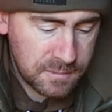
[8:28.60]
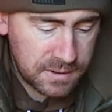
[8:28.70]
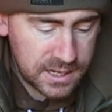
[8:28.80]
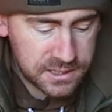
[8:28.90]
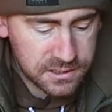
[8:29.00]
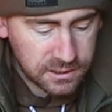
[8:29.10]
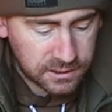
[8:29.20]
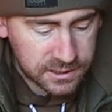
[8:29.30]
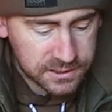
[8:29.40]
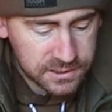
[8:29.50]
But yes,
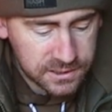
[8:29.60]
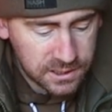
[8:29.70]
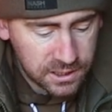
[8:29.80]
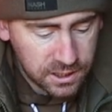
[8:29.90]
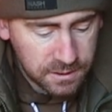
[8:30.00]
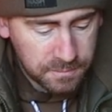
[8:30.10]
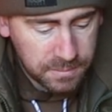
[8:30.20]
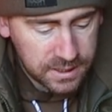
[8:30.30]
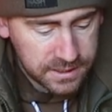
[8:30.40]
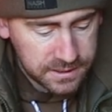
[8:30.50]
guys,
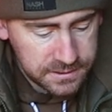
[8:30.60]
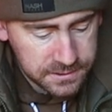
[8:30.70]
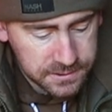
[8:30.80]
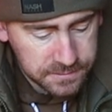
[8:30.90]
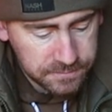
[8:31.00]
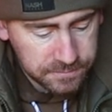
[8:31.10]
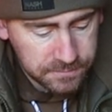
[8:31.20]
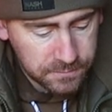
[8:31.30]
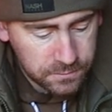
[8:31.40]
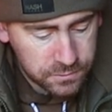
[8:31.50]
please,
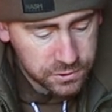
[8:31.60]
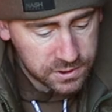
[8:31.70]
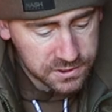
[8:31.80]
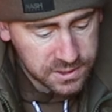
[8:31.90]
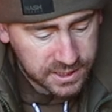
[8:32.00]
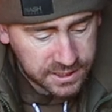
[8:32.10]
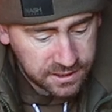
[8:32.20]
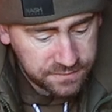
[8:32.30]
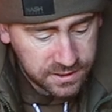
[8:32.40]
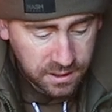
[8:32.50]
or should I say,
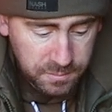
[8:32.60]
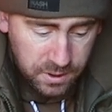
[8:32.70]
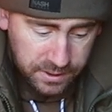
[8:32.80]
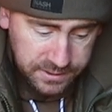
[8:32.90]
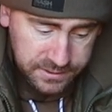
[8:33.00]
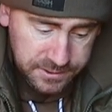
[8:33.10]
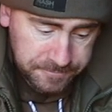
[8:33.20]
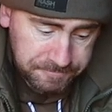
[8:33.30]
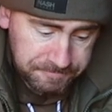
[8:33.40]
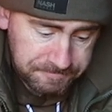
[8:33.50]
if you don't mind,
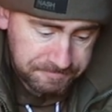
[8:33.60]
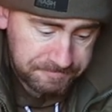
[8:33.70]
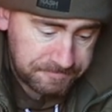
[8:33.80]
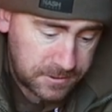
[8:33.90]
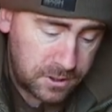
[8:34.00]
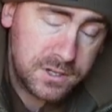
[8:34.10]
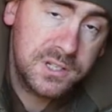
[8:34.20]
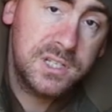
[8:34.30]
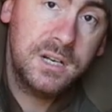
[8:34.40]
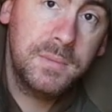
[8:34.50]
like
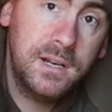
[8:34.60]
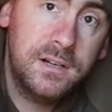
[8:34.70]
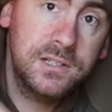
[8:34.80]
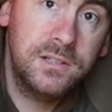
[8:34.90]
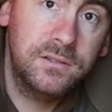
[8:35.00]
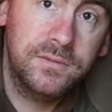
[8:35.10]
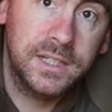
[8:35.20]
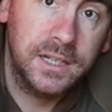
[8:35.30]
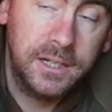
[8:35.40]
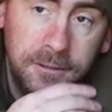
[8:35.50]
I said in my last little
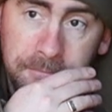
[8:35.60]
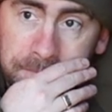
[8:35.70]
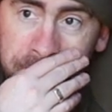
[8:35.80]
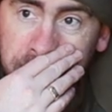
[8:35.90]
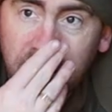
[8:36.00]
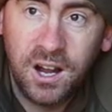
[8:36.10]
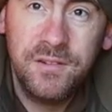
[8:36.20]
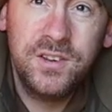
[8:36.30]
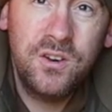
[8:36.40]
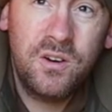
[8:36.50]
video,
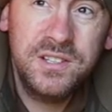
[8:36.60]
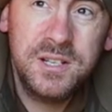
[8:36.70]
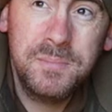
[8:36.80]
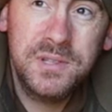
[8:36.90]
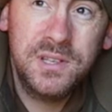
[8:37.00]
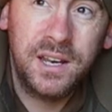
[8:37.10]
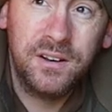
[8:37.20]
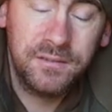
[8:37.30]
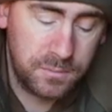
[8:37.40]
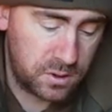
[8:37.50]
over
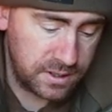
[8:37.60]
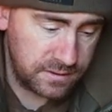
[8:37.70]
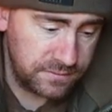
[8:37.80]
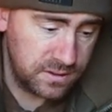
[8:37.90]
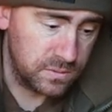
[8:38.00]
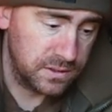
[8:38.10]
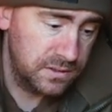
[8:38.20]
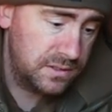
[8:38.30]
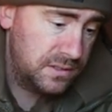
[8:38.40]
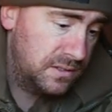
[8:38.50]
90% of my
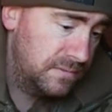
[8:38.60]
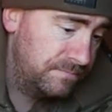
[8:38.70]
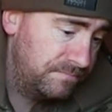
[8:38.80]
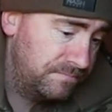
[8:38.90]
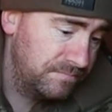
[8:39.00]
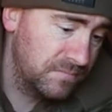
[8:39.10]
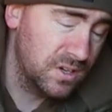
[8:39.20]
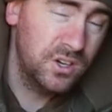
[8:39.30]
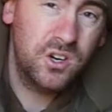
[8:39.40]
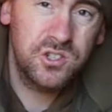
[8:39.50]
viewers
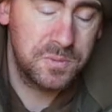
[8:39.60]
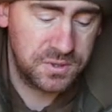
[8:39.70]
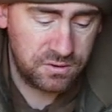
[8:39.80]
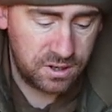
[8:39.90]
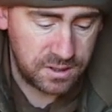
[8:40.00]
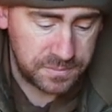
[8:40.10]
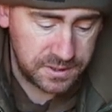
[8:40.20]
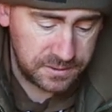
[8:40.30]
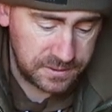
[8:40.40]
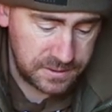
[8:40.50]
are not subscribed.